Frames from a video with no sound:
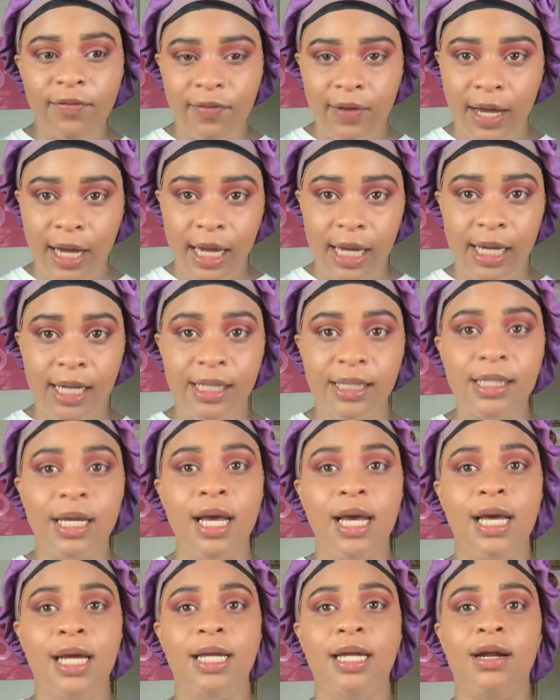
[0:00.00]
face,
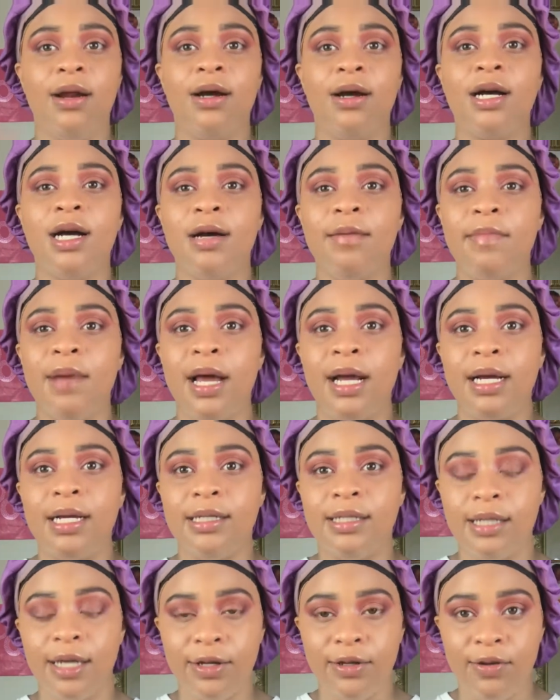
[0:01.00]
and I'll come back
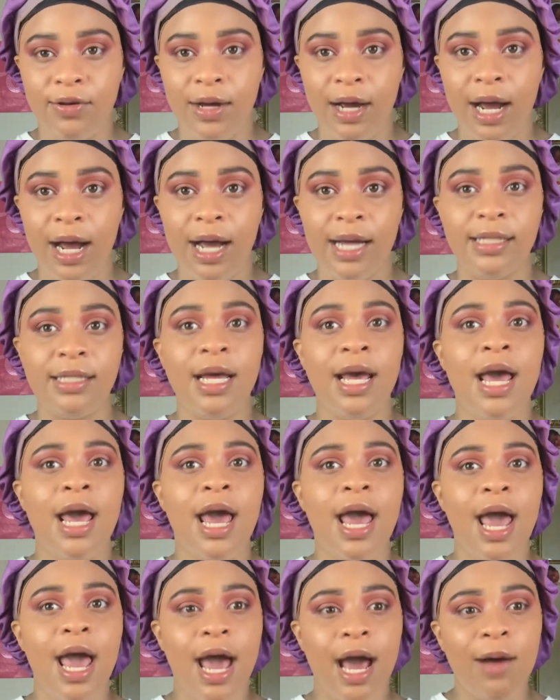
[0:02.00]
and tell you guys
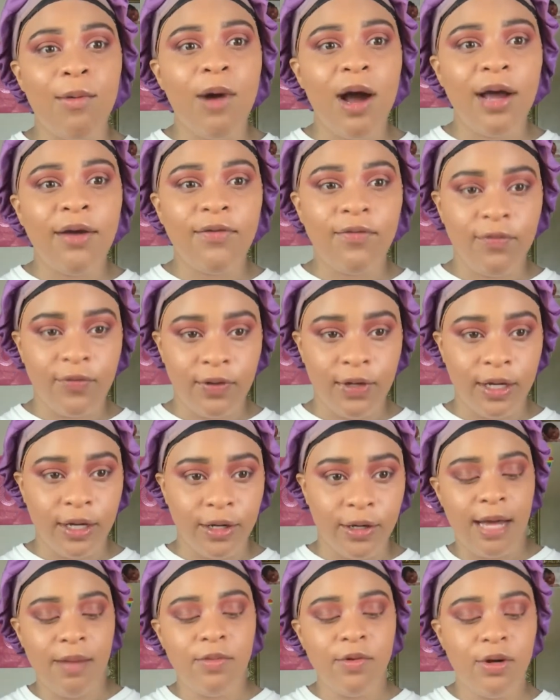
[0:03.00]
how I
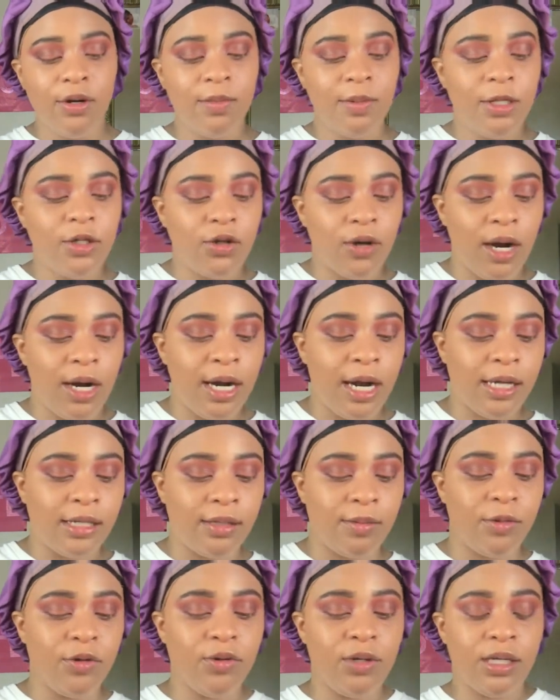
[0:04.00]
feel. I'm going to be trying out
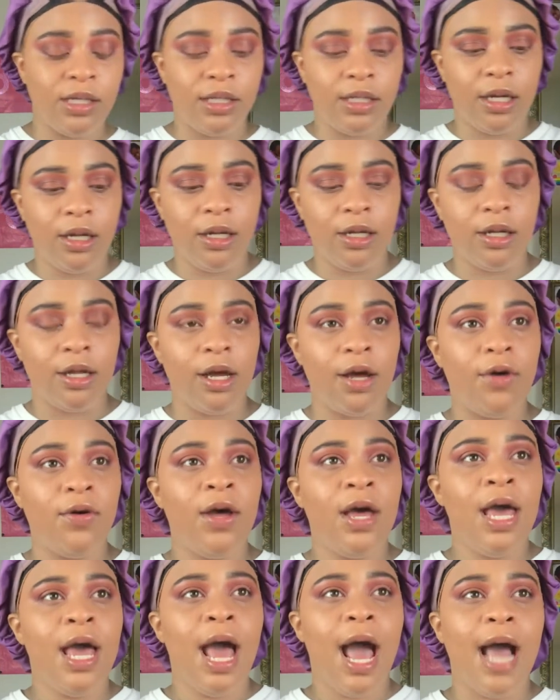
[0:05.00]
some new concealer though.
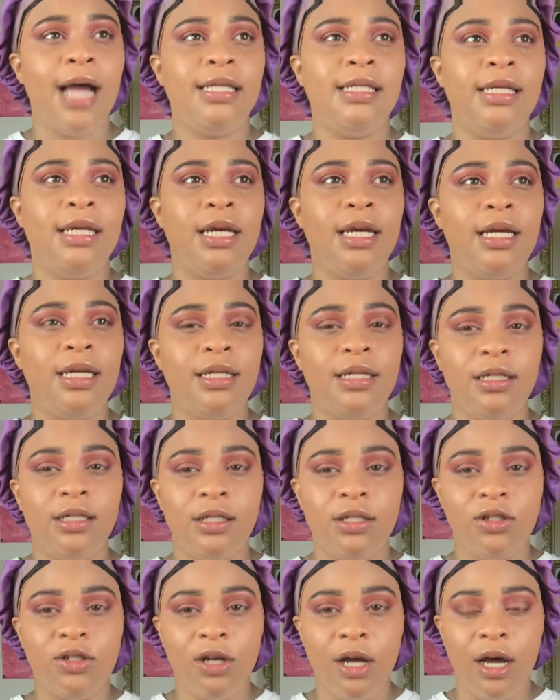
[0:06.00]
I did
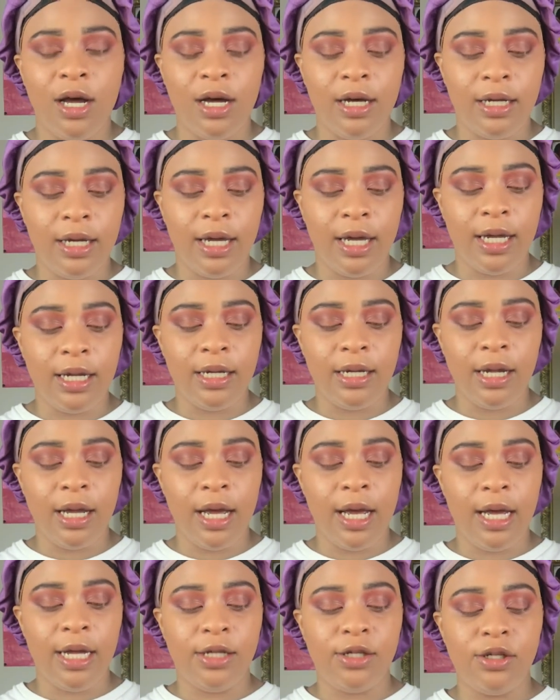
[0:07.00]
get
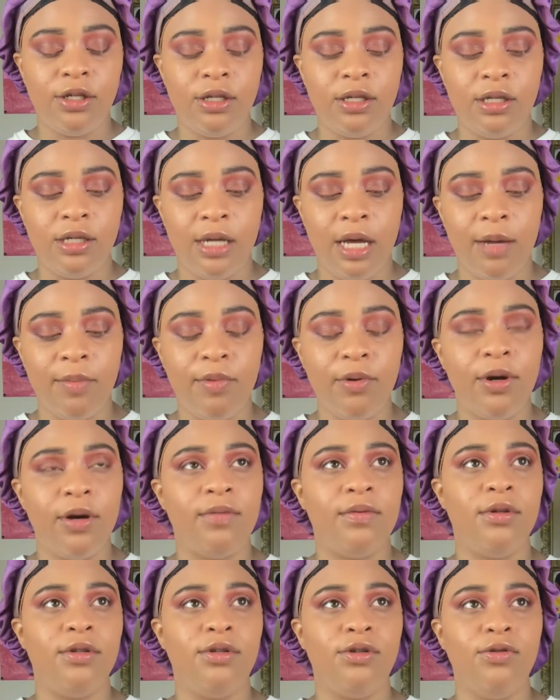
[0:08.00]
a sample
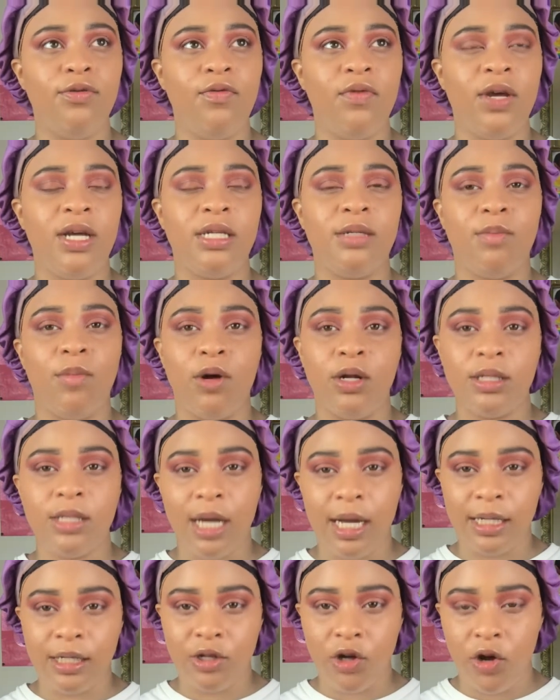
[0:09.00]
of the Too Faced
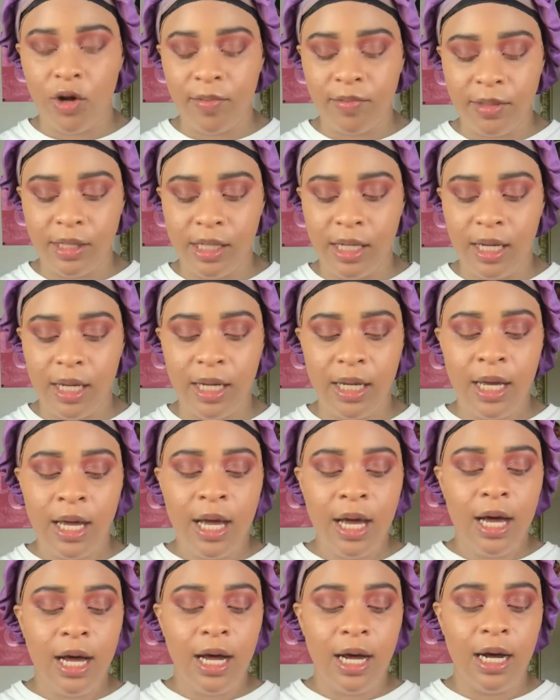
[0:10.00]
multi-sculpting
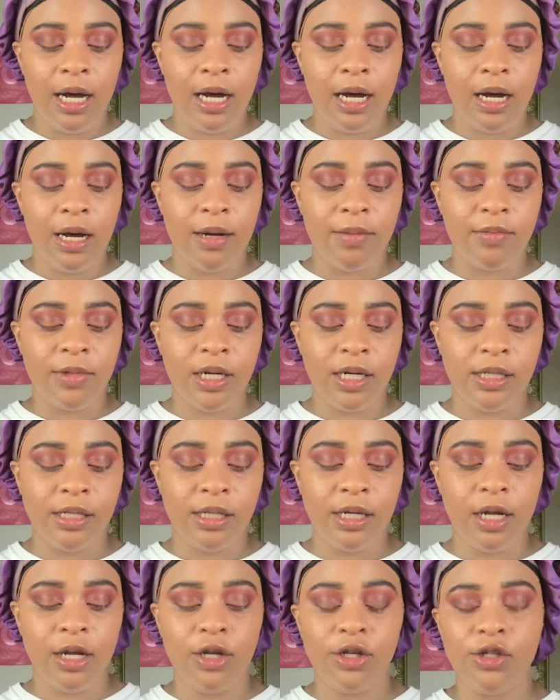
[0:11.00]

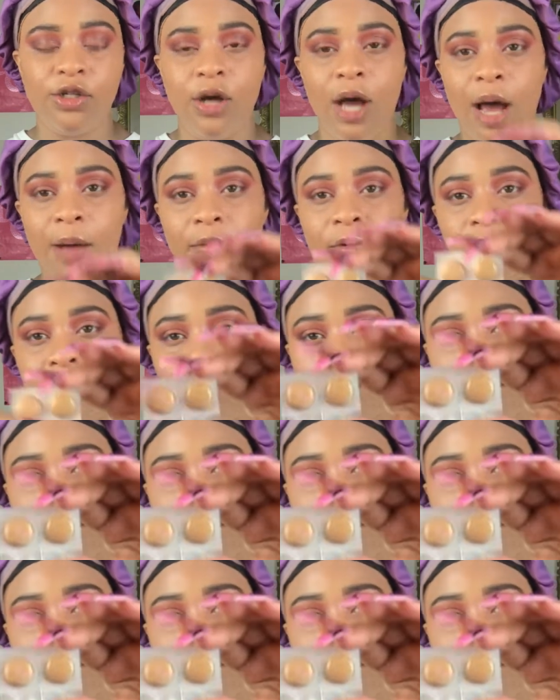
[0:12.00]
concealer, so I'm going